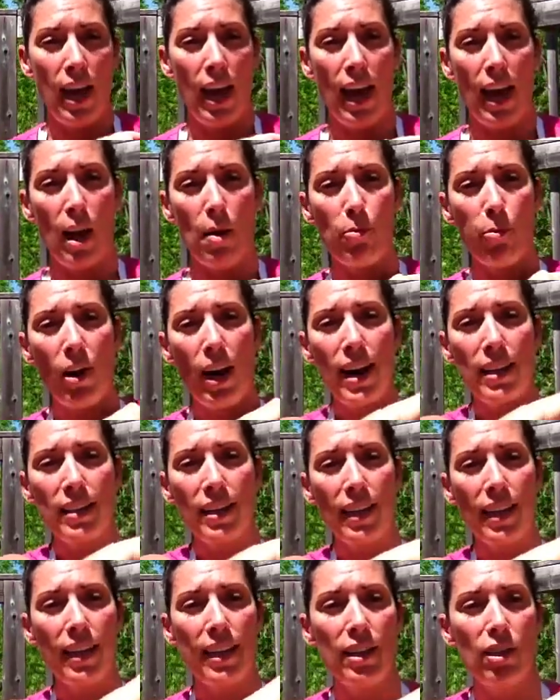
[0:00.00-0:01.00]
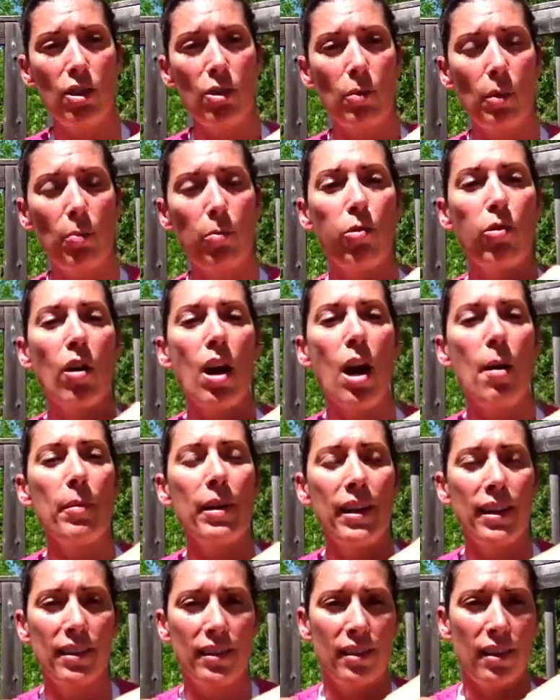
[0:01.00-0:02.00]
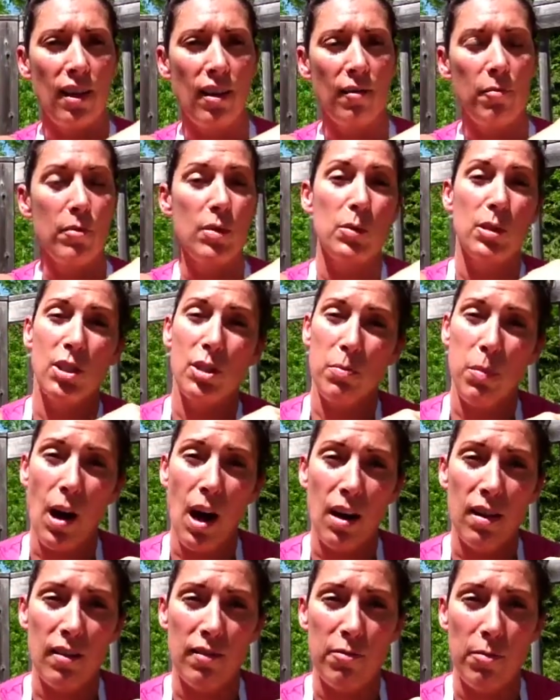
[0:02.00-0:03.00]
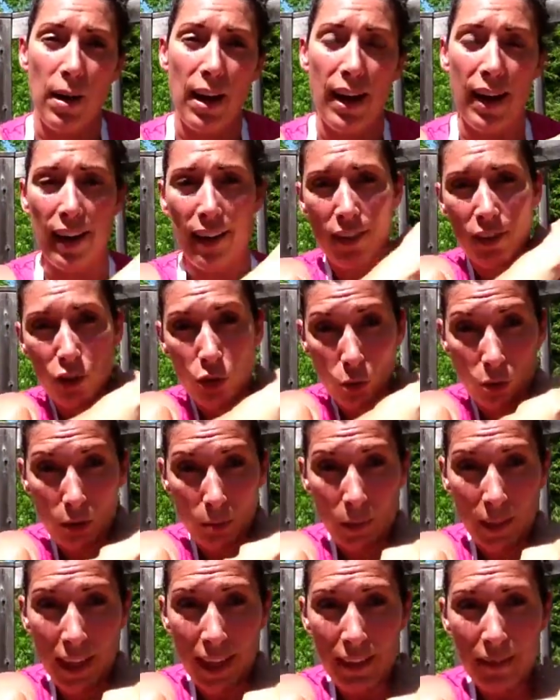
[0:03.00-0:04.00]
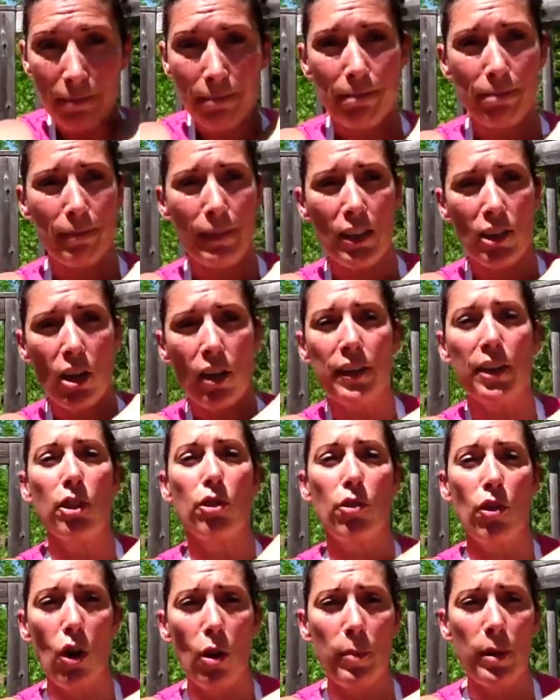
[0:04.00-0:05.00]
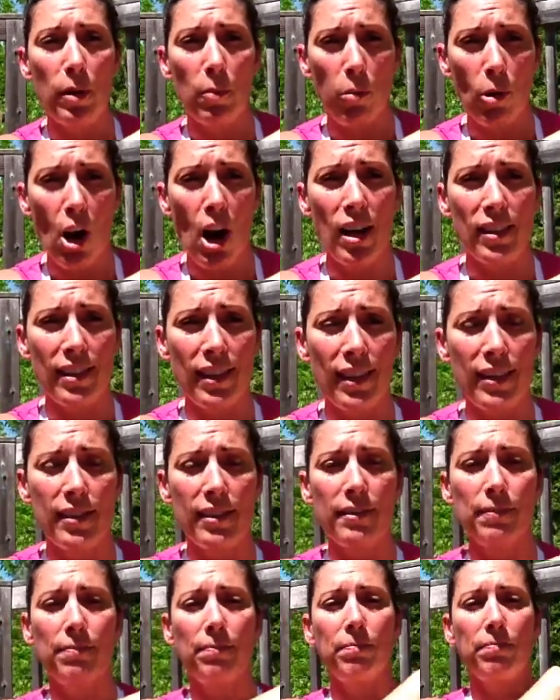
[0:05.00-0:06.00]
and I'm pressing it into a prominence, which is part of my shoulder blade. It's called the acromion process.